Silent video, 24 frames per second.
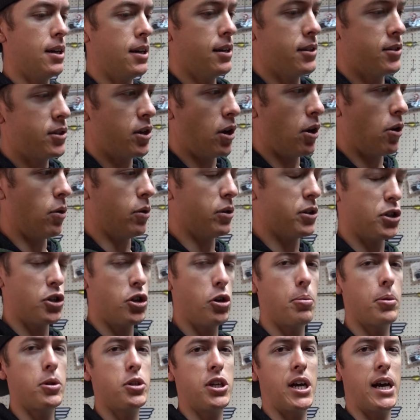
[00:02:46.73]
So
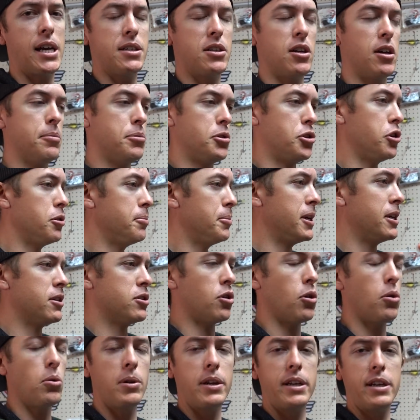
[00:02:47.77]
super jazzed up. Should be a
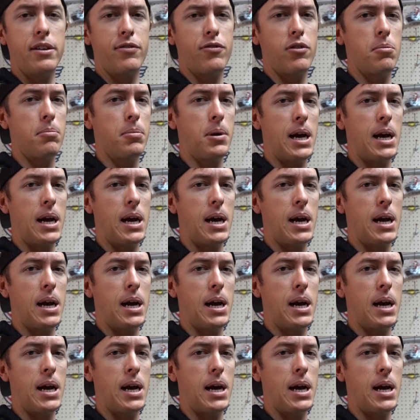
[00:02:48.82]
totally different